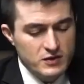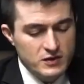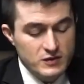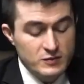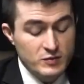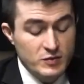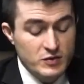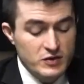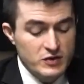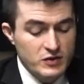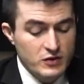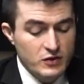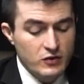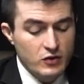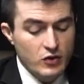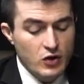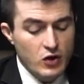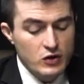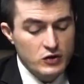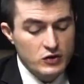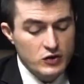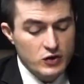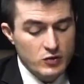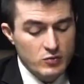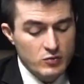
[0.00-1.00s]
especially in the
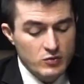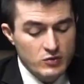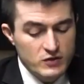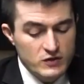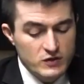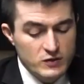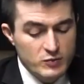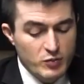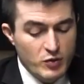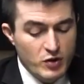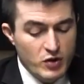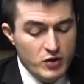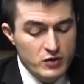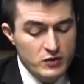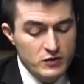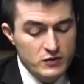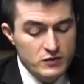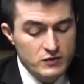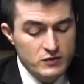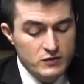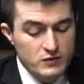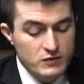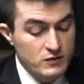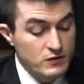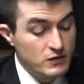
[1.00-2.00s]
long term, are
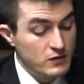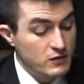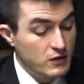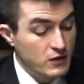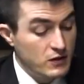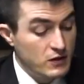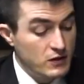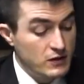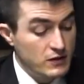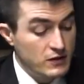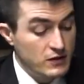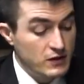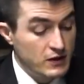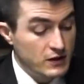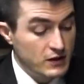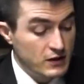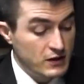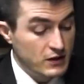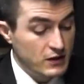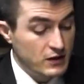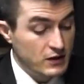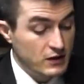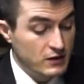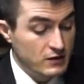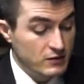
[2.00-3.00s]
sparse,
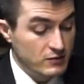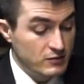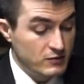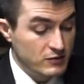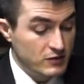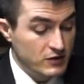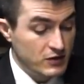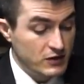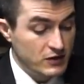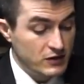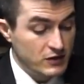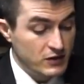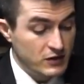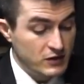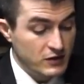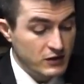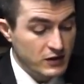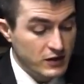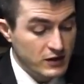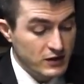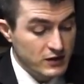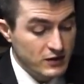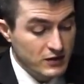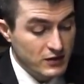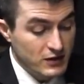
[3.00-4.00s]

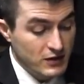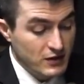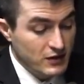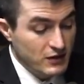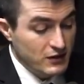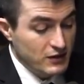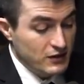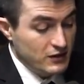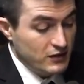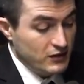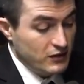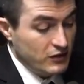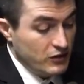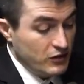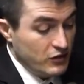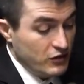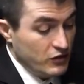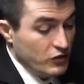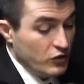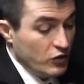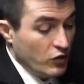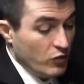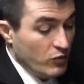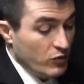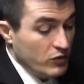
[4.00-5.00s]
then
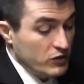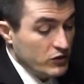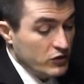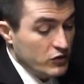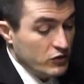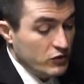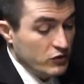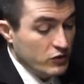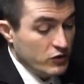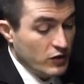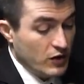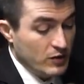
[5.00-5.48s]
You don't want to do the